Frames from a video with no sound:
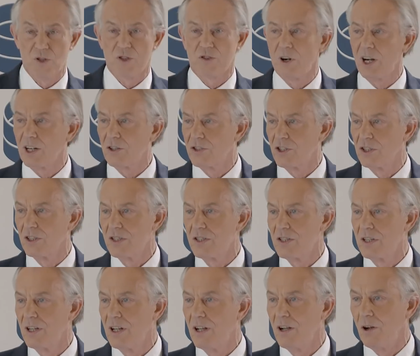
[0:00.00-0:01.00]

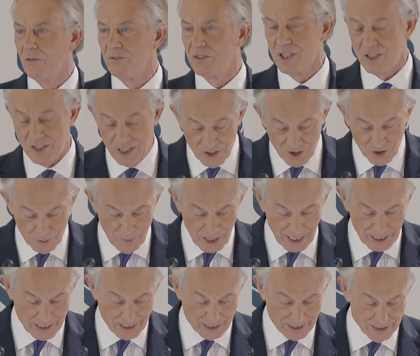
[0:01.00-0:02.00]
structures of
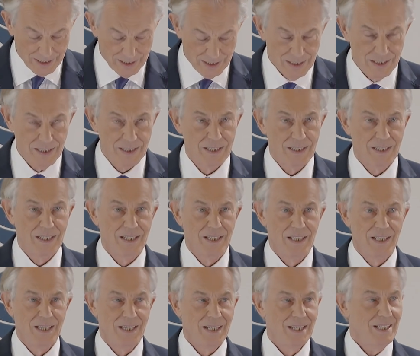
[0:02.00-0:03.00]
decision-making,
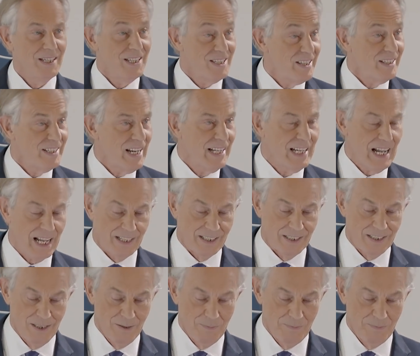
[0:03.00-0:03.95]
is a dead end.